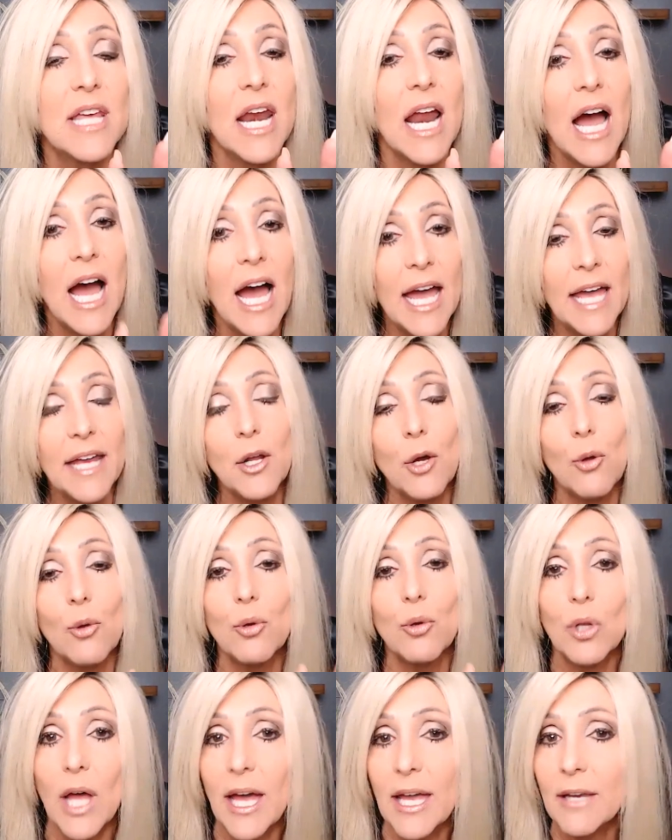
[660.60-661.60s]
that I
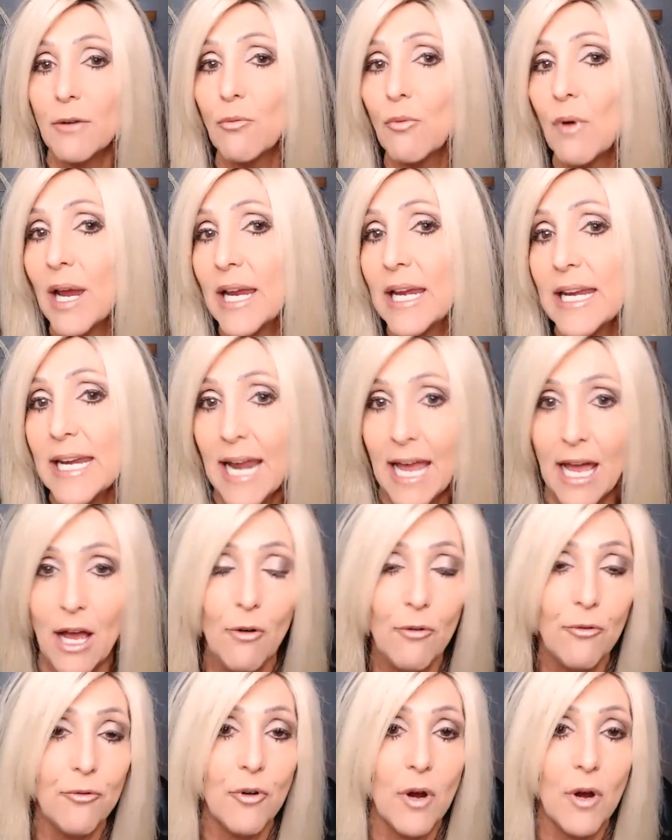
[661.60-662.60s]
don't like right
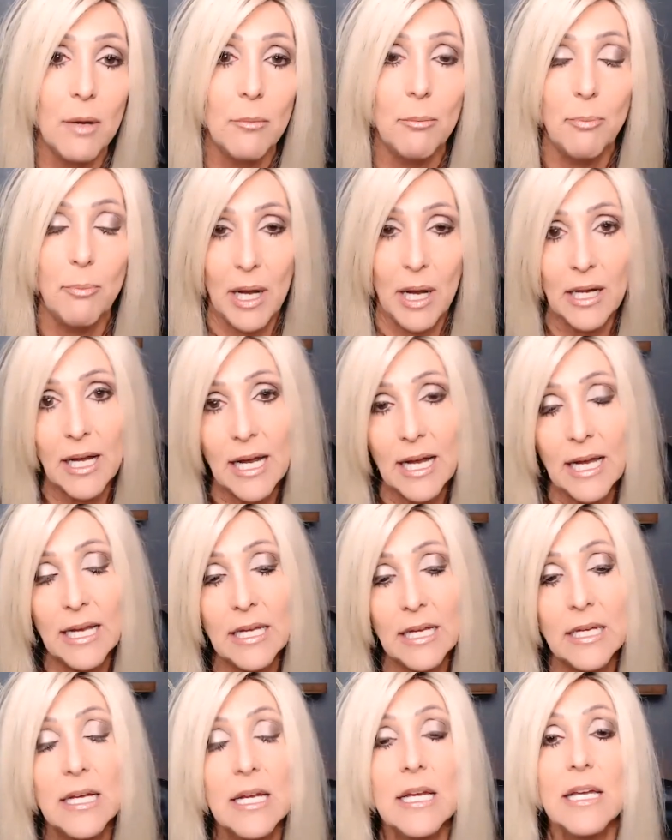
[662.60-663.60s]
now from
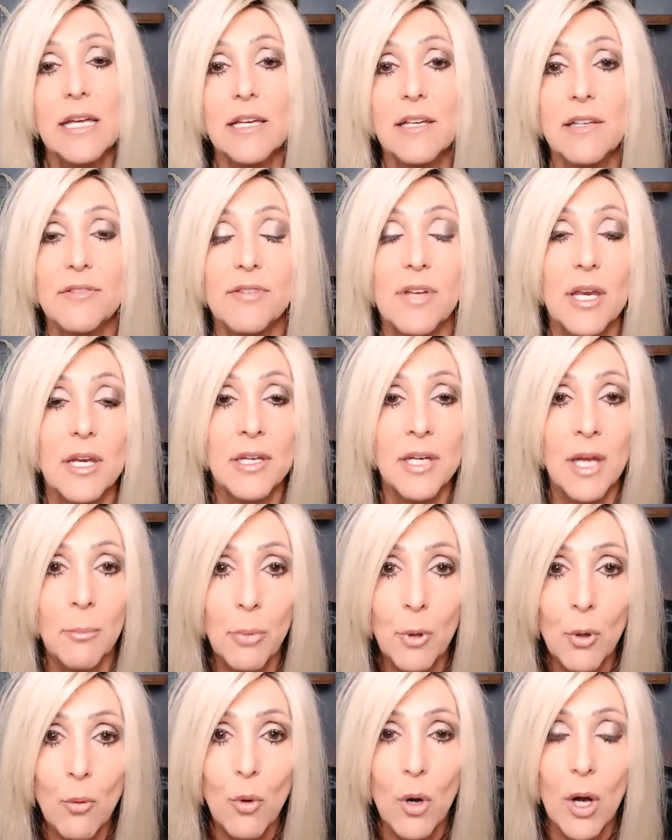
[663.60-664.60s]
Buckeye is
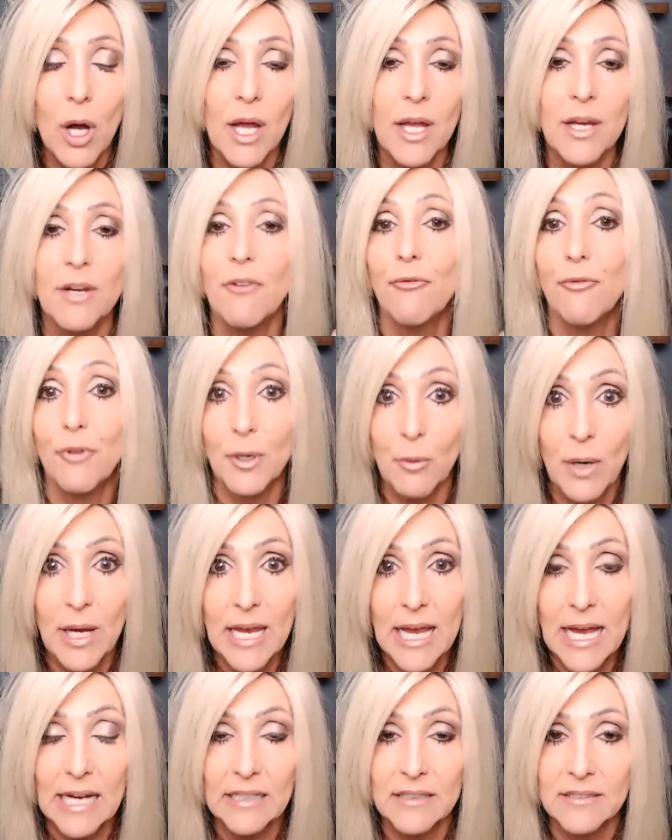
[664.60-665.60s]
number one, freeway
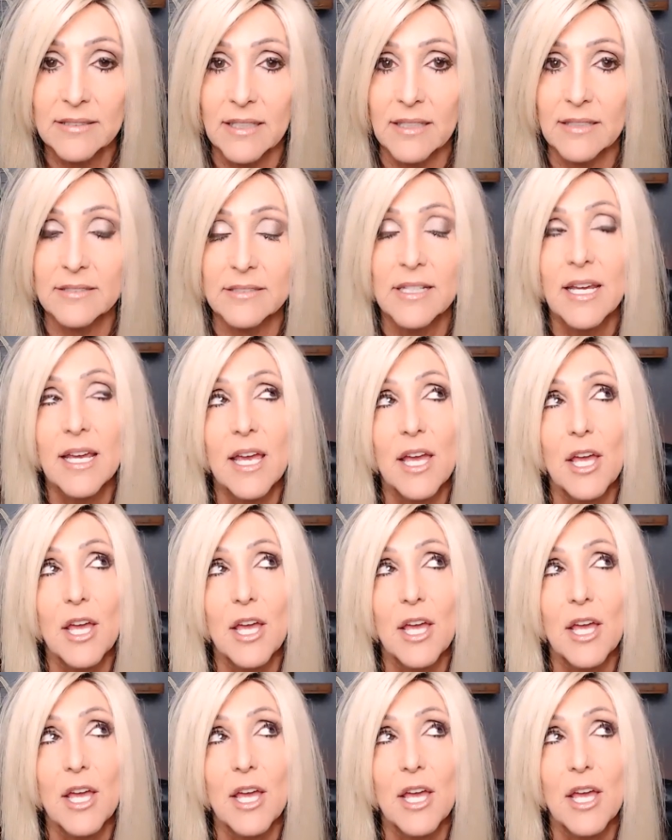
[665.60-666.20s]
access.